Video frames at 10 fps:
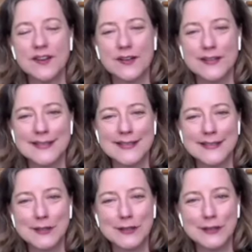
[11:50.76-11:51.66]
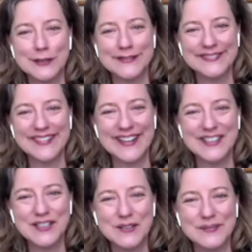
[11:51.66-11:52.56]
hardest thing to learn?
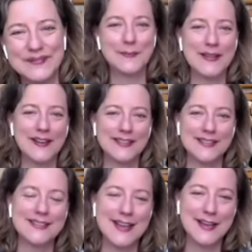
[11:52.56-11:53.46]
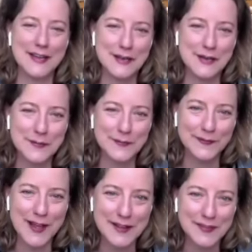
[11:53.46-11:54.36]
as you we like to say you know
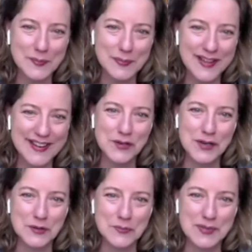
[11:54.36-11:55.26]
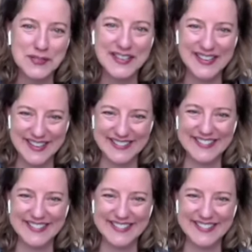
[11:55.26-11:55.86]
flying the plane as you're building it